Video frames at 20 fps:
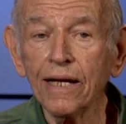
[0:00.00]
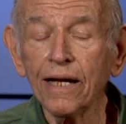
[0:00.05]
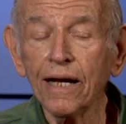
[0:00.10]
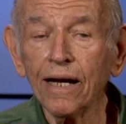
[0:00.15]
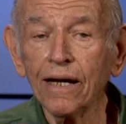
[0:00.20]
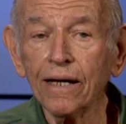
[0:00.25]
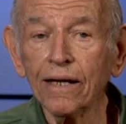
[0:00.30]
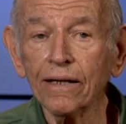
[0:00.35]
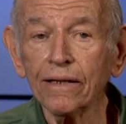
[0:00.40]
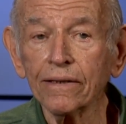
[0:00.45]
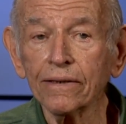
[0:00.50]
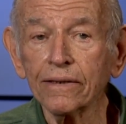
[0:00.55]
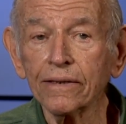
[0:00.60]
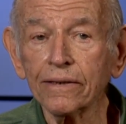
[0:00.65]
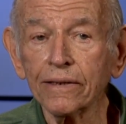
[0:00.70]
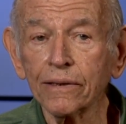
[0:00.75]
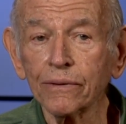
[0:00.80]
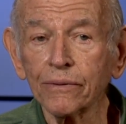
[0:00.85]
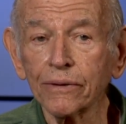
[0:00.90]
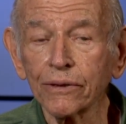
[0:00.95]

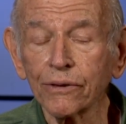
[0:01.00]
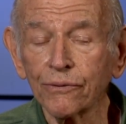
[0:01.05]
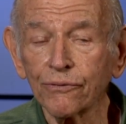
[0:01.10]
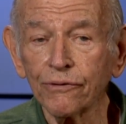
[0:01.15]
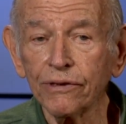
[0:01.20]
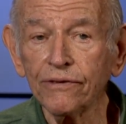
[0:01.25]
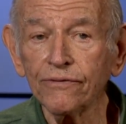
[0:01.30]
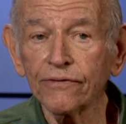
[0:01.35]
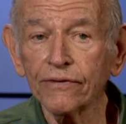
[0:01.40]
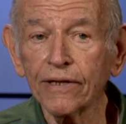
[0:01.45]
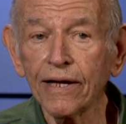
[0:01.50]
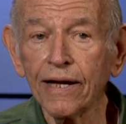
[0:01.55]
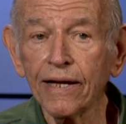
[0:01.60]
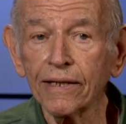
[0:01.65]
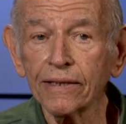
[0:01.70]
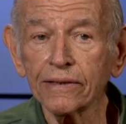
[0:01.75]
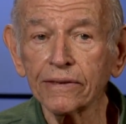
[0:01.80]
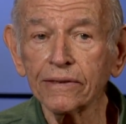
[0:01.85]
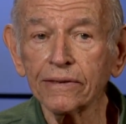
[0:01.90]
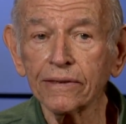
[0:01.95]
There were 3
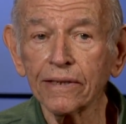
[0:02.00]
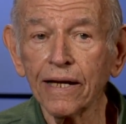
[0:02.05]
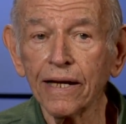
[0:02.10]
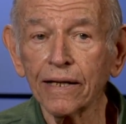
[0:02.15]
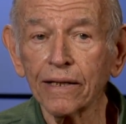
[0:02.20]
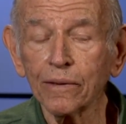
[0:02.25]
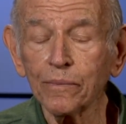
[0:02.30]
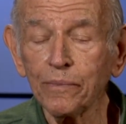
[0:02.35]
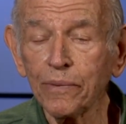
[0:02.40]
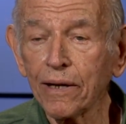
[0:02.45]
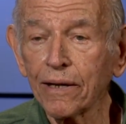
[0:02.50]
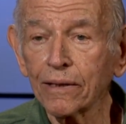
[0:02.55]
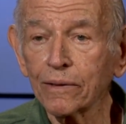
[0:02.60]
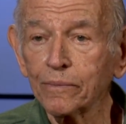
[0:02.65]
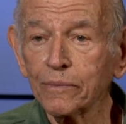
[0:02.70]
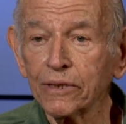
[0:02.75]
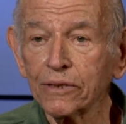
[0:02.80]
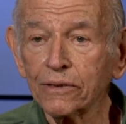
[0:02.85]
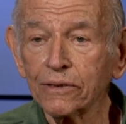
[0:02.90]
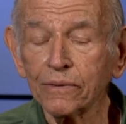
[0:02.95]
flats and
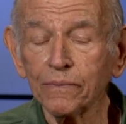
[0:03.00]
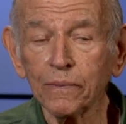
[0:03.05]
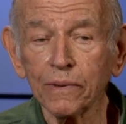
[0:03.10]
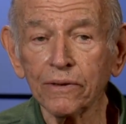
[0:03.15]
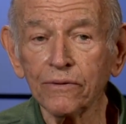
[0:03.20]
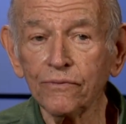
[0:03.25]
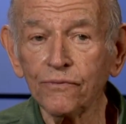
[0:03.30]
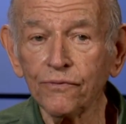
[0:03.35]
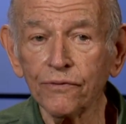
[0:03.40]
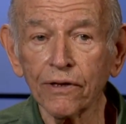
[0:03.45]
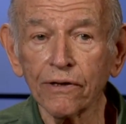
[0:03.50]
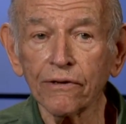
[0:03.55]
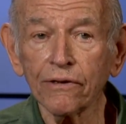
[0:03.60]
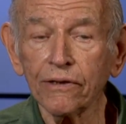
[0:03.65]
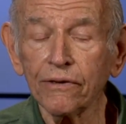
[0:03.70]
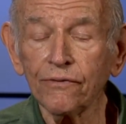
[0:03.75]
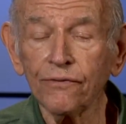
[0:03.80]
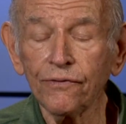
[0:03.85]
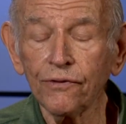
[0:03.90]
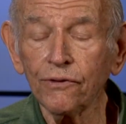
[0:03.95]
apartments, but
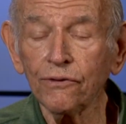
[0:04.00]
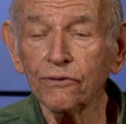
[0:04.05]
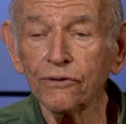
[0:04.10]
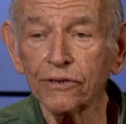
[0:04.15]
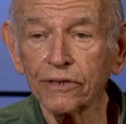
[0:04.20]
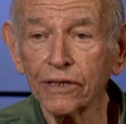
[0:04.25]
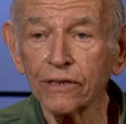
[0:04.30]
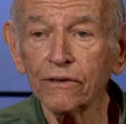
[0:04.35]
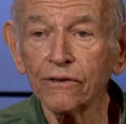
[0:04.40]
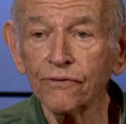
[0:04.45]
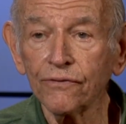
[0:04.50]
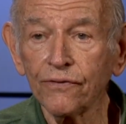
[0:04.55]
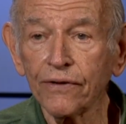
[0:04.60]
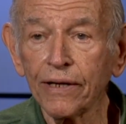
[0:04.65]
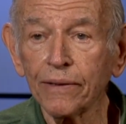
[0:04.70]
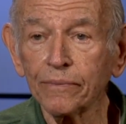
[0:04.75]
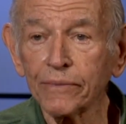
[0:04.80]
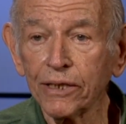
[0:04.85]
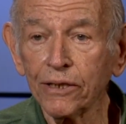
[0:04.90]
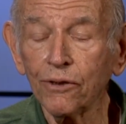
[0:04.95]
very few
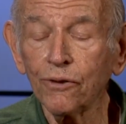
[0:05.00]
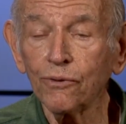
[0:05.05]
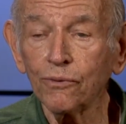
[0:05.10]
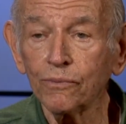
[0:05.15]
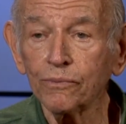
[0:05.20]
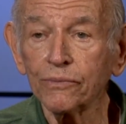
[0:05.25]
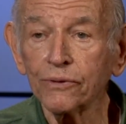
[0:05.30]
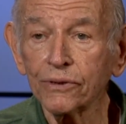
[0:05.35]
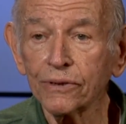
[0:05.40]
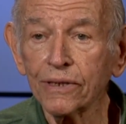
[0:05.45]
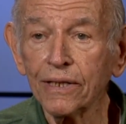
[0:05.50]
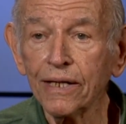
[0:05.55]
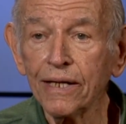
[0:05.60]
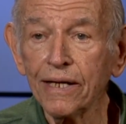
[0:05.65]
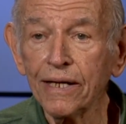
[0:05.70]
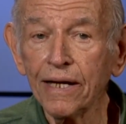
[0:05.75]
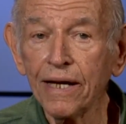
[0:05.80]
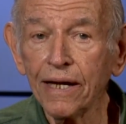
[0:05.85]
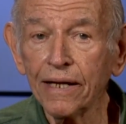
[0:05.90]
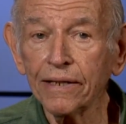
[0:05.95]
single-family homes.
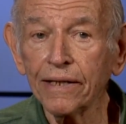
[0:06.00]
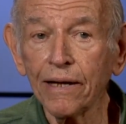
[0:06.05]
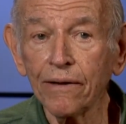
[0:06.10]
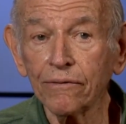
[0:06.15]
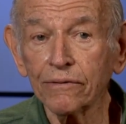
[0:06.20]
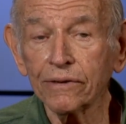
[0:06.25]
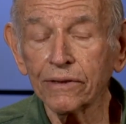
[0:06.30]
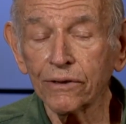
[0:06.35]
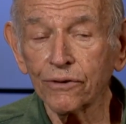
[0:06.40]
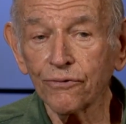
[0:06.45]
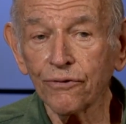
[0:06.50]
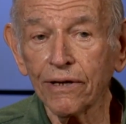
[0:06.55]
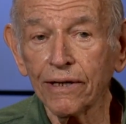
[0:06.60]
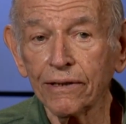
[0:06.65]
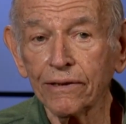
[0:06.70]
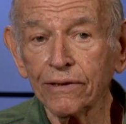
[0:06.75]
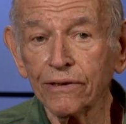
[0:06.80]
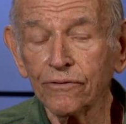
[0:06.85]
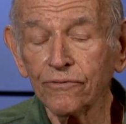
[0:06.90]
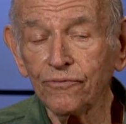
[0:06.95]
And that was a
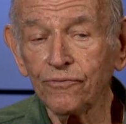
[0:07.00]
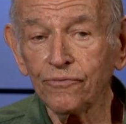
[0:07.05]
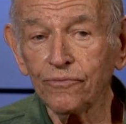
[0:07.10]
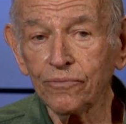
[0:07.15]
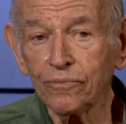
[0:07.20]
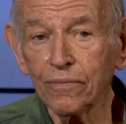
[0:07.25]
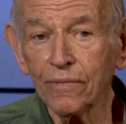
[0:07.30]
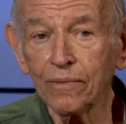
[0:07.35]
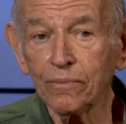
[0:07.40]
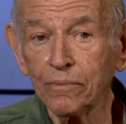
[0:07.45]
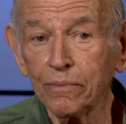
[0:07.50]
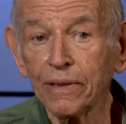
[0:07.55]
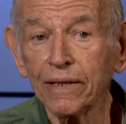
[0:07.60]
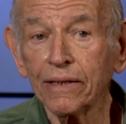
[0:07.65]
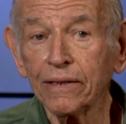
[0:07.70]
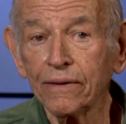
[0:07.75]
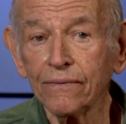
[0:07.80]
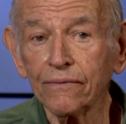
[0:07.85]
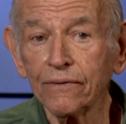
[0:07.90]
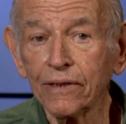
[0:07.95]
trend of
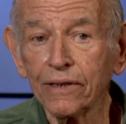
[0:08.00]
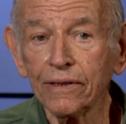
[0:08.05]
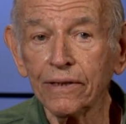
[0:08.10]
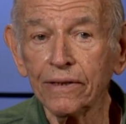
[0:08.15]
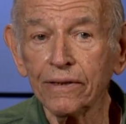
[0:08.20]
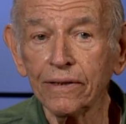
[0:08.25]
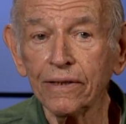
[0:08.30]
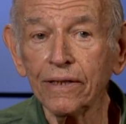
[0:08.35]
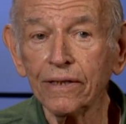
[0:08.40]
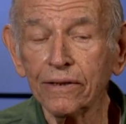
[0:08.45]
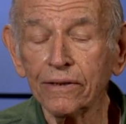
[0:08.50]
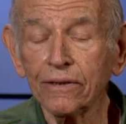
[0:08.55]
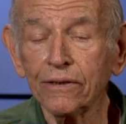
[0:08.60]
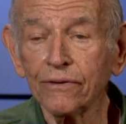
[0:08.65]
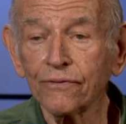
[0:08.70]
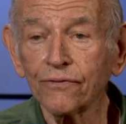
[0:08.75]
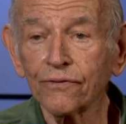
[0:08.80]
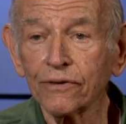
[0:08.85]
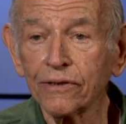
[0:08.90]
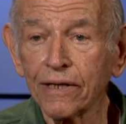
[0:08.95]
many of the
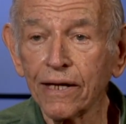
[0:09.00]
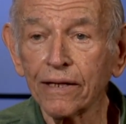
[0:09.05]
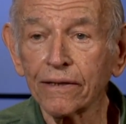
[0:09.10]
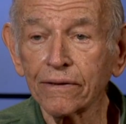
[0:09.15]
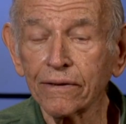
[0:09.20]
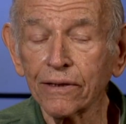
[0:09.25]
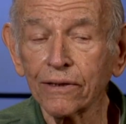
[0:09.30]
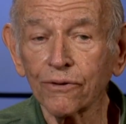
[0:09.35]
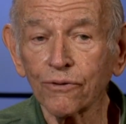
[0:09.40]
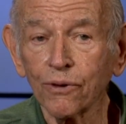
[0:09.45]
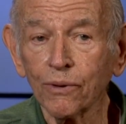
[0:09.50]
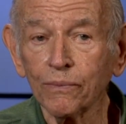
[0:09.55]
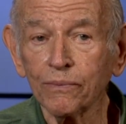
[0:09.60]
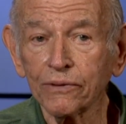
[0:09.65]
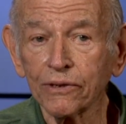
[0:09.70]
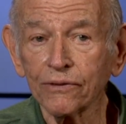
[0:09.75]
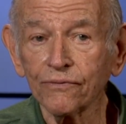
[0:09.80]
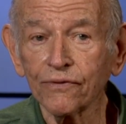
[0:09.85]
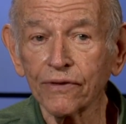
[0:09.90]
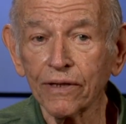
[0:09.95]
different ethnic
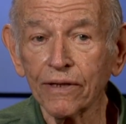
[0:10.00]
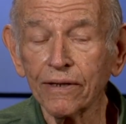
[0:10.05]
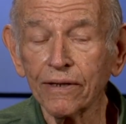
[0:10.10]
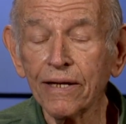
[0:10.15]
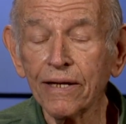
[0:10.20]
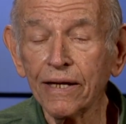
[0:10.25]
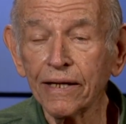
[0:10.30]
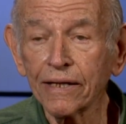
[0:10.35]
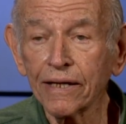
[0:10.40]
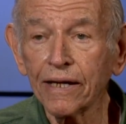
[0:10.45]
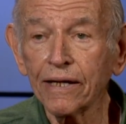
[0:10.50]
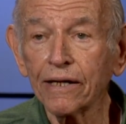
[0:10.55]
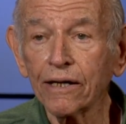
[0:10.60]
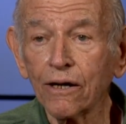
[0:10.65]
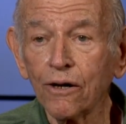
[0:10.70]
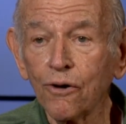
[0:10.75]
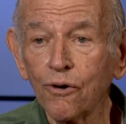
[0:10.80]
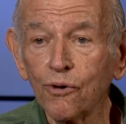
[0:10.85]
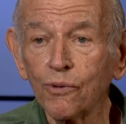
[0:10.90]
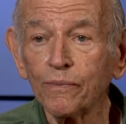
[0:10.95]
groups of getting
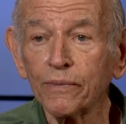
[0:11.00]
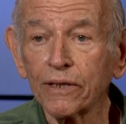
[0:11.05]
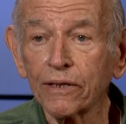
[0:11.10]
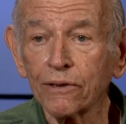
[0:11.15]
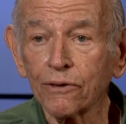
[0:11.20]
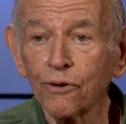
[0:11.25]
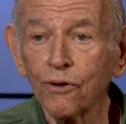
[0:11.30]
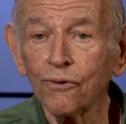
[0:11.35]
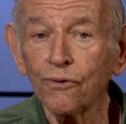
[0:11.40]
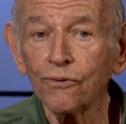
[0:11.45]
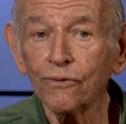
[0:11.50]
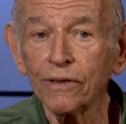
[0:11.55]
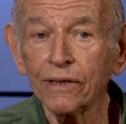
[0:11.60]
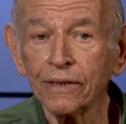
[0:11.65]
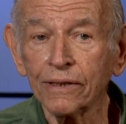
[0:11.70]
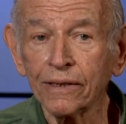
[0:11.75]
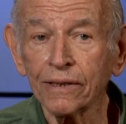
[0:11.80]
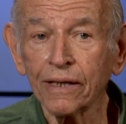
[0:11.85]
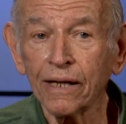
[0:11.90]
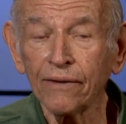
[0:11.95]
a home of their own,
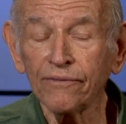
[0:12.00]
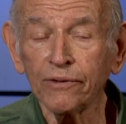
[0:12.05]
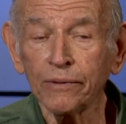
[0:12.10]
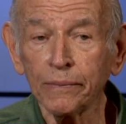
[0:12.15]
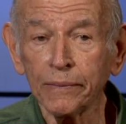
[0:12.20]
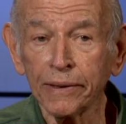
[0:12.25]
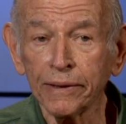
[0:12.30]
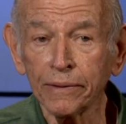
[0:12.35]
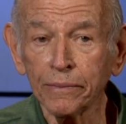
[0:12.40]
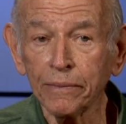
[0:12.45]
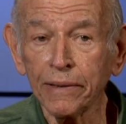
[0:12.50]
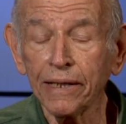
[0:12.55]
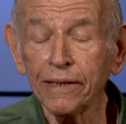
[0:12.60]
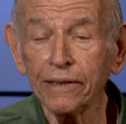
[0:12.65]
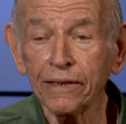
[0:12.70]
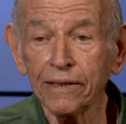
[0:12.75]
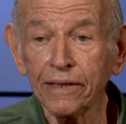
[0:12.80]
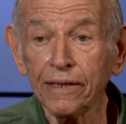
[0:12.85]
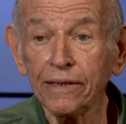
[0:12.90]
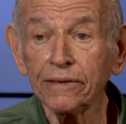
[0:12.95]
and the government made
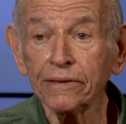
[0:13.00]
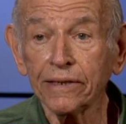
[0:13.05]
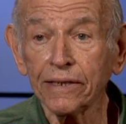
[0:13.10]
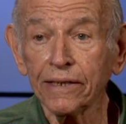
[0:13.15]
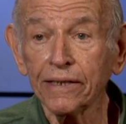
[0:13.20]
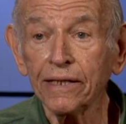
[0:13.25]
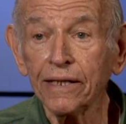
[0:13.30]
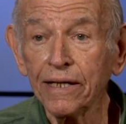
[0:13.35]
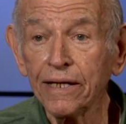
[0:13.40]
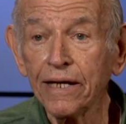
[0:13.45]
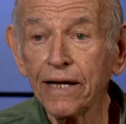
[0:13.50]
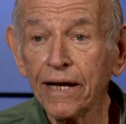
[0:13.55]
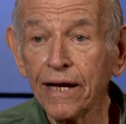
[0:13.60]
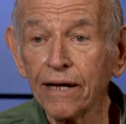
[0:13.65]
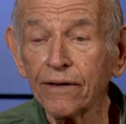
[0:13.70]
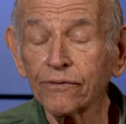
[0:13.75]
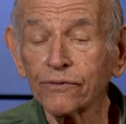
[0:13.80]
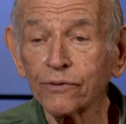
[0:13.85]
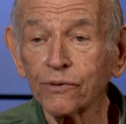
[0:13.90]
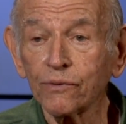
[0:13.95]
it easy
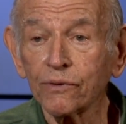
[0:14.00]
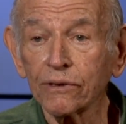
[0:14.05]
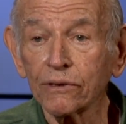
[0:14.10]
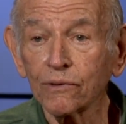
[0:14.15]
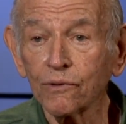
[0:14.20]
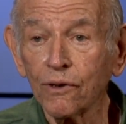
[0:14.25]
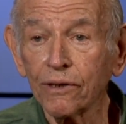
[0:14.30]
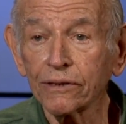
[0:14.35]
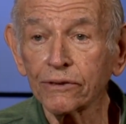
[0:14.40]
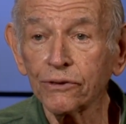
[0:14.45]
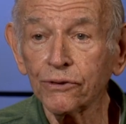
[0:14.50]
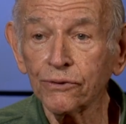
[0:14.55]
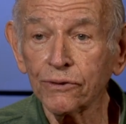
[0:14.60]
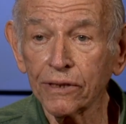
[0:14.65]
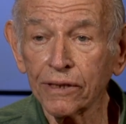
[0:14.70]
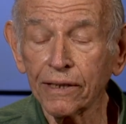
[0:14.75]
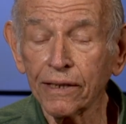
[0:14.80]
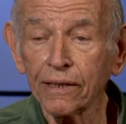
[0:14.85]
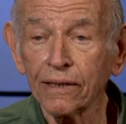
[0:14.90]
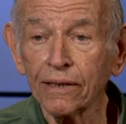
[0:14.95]
after World War II to
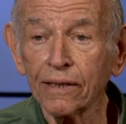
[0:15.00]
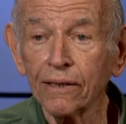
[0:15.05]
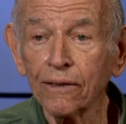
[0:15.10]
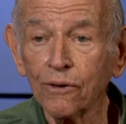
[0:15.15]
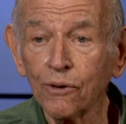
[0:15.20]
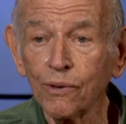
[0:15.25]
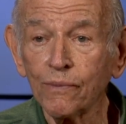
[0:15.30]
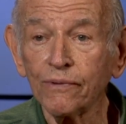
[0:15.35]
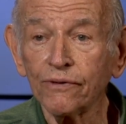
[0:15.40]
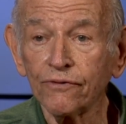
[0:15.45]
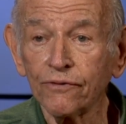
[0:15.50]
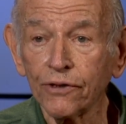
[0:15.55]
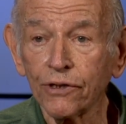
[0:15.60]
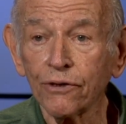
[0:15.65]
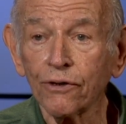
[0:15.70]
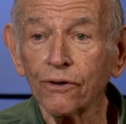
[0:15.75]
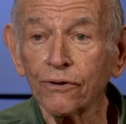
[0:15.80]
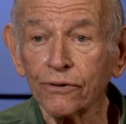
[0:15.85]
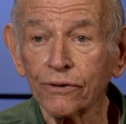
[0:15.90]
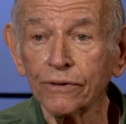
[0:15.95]
get a home of
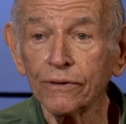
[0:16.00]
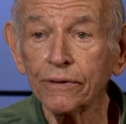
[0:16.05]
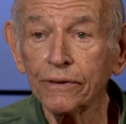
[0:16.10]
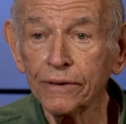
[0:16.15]
your own.